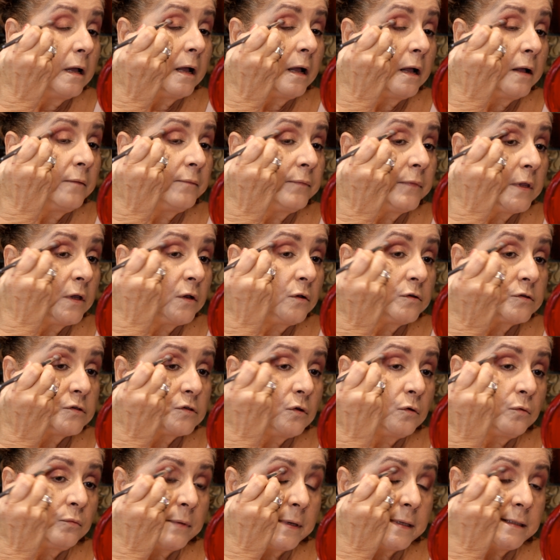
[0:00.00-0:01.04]
They
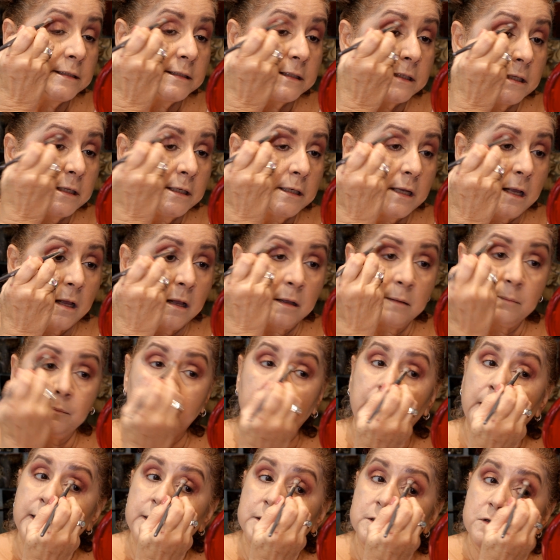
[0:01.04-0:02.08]
also rented a
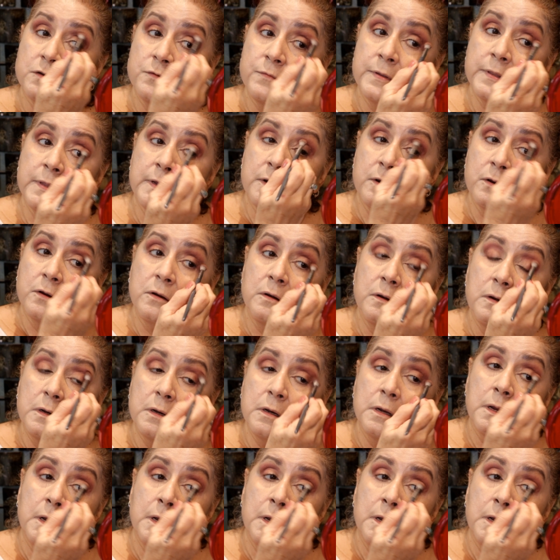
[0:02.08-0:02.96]
place over there,